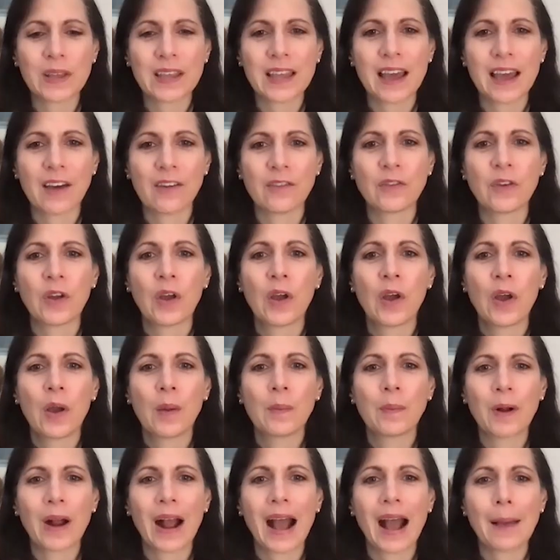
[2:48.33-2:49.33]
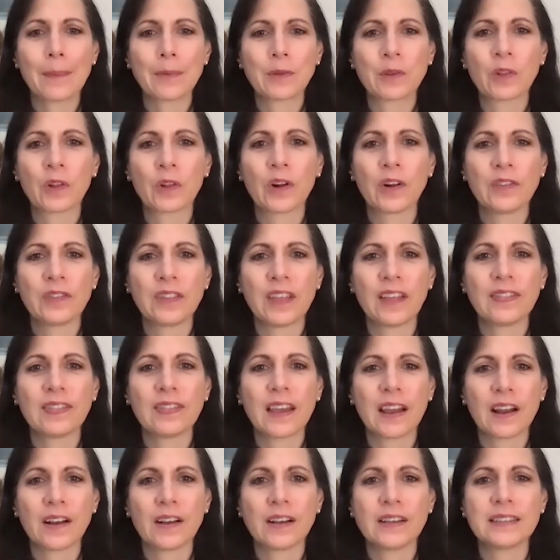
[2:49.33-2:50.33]
have perhaps learn that
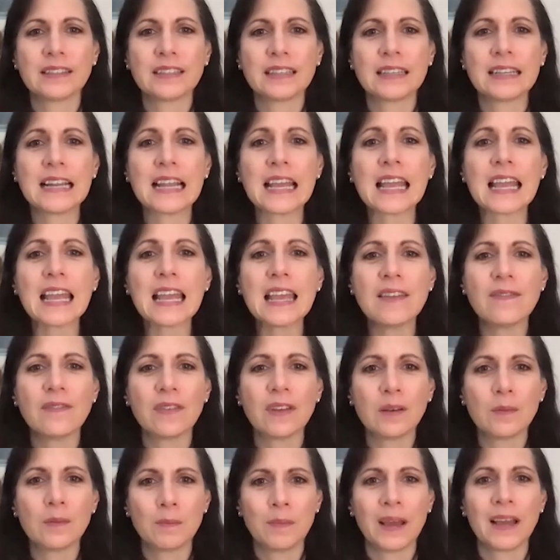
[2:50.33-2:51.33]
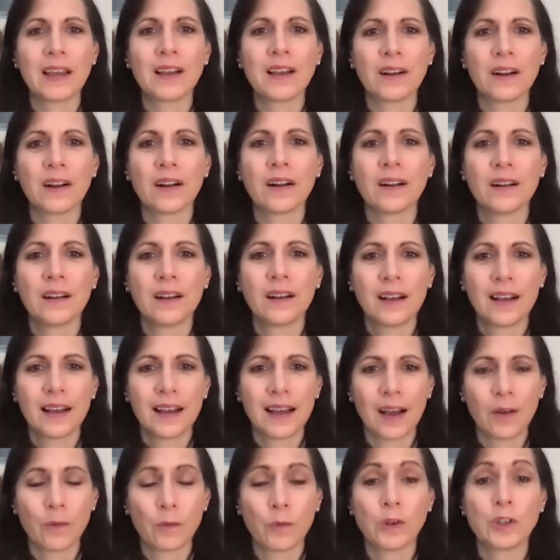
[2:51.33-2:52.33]
there is an even bigger
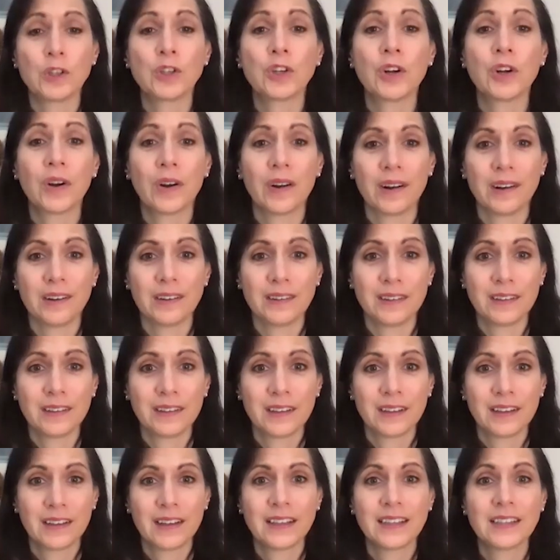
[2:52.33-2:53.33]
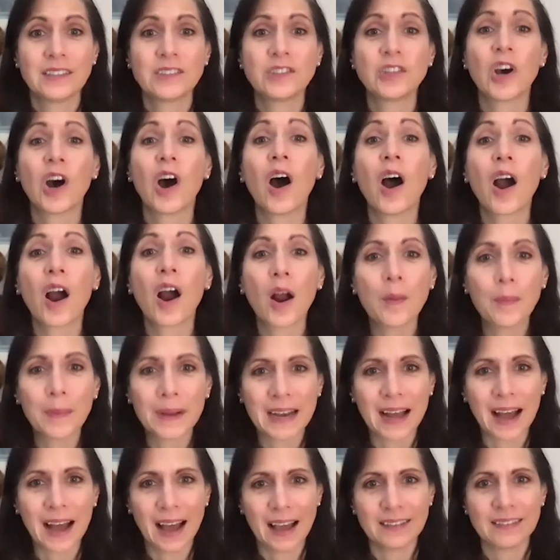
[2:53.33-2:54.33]
return to
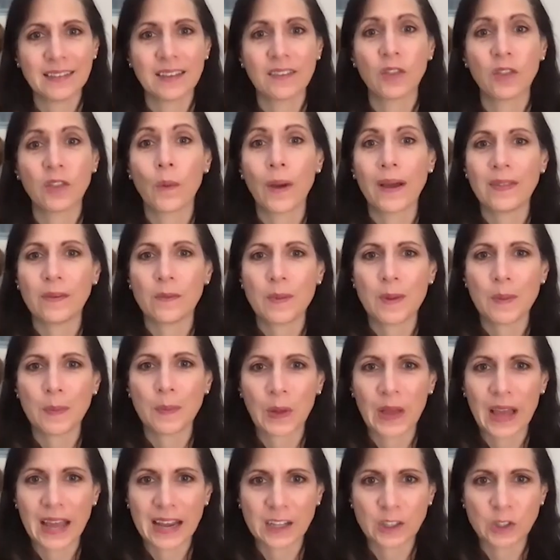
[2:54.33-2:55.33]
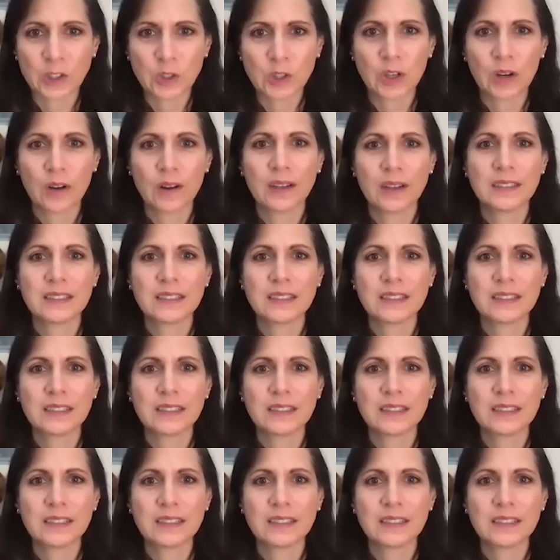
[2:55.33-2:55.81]
harmonizing the way that people get insurance